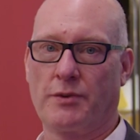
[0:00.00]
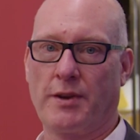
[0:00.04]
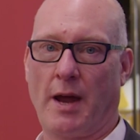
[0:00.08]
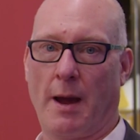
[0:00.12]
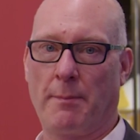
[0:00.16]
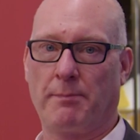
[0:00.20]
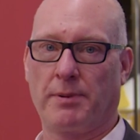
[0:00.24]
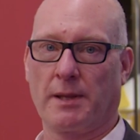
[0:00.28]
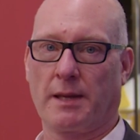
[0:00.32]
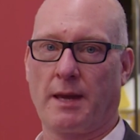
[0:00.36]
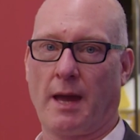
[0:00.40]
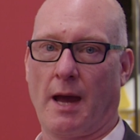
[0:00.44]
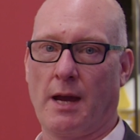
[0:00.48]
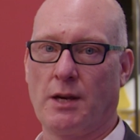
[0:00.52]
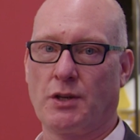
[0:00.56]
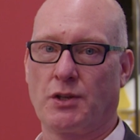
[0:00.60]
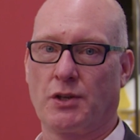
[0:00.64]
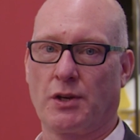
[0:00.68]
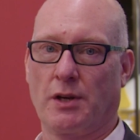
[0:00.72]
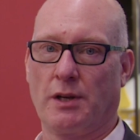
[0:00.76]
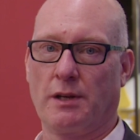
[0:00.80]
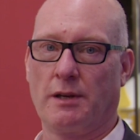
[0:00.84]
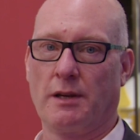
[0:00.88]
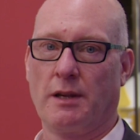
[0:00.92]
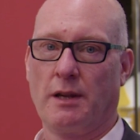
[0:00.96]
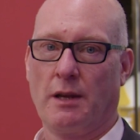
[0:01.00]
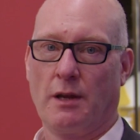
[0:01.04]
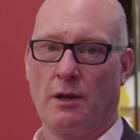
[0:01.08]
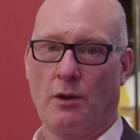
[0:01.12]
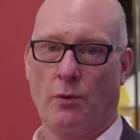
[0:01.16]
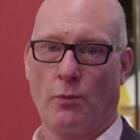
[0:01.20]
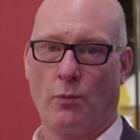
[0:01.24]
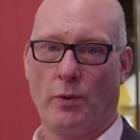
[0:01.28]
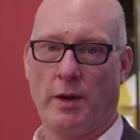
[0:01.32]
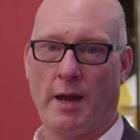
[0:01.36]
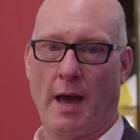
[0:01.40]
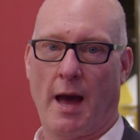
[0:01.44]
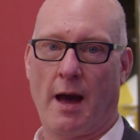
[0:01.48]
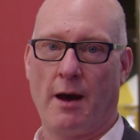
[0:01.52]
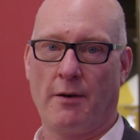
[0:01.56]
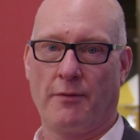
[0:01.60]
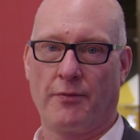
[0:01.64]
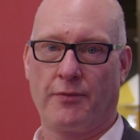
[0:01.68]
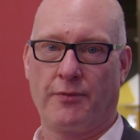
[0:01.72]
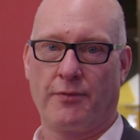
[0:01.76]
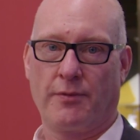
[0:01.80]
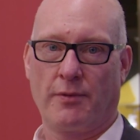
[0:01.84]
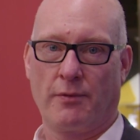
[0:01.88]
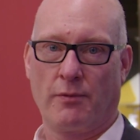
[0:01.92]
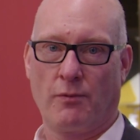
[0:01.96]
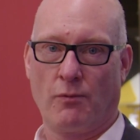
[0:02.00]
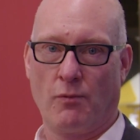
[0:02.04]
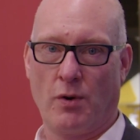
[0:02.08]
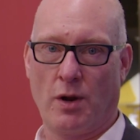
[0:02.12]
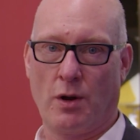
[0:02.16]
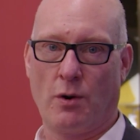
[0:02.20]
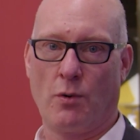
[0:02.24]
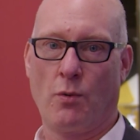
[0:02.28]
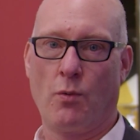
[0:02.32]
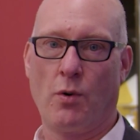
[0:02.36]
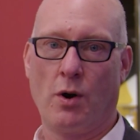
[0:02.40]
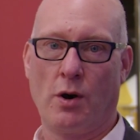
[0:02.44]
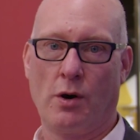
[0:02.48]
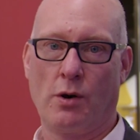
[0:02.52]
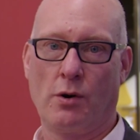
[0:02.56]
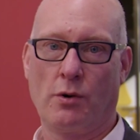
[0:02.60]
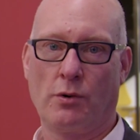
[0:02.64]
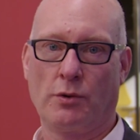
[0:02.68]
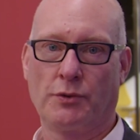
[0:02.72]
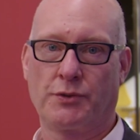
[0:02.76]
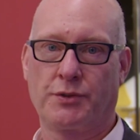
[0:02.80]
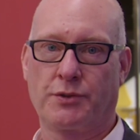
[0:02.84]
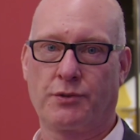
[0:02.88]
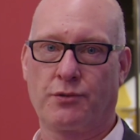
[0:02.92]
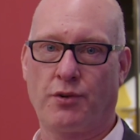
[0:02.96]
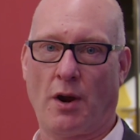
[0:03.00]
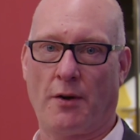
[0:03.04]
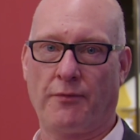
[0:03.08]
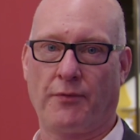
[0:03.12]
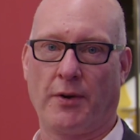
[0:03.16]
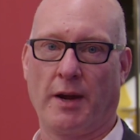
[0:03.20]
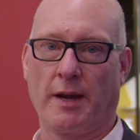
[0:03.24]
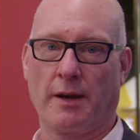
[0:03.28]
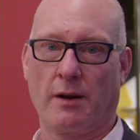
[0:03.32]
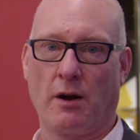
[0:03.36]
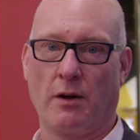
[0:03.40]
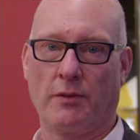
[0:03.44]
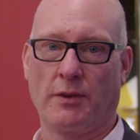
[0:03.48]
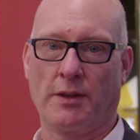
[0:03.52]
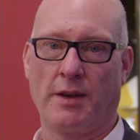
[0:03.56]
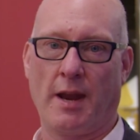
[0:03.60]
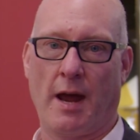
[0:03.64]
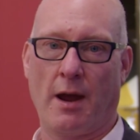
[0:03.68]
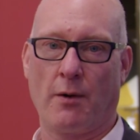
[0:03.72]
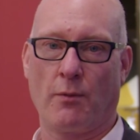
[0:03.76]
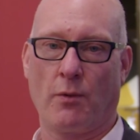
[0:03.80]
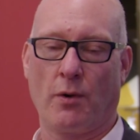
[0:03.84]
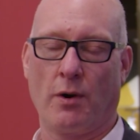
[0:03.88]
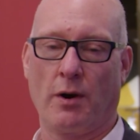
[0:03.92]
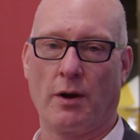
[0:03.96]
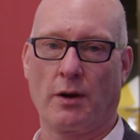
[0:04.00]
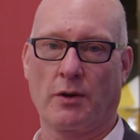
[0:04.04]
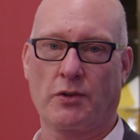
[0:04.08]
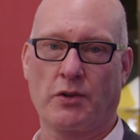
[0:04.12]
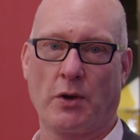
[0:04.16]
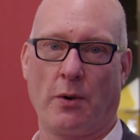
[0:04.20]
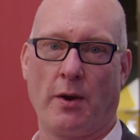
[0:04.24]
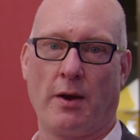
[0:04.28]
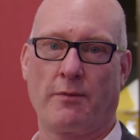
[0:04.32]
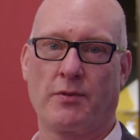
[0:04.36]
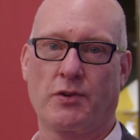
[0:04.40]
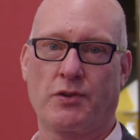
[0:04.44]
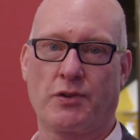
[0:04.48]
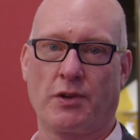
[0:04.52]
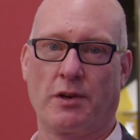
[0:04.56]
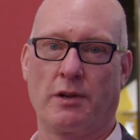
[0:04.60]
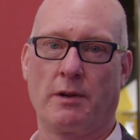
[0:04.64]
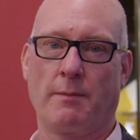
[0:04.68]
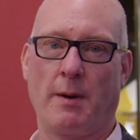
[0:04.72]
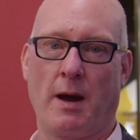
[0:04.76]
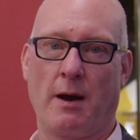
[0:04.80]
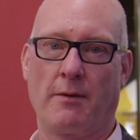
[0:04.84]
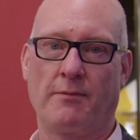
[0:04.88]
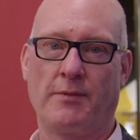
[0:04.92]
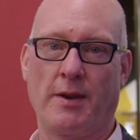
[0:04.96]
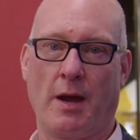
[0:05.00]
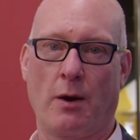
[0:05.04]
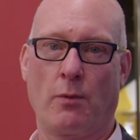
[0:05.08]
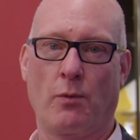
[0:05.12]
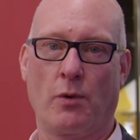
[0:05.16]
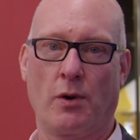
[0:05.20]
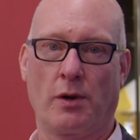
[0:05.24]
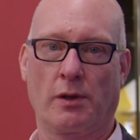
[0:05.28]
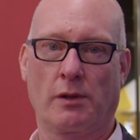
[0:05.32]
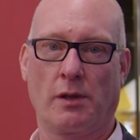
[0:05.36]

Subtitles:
application we have real-world traffic on the network, so we have a certain amount of network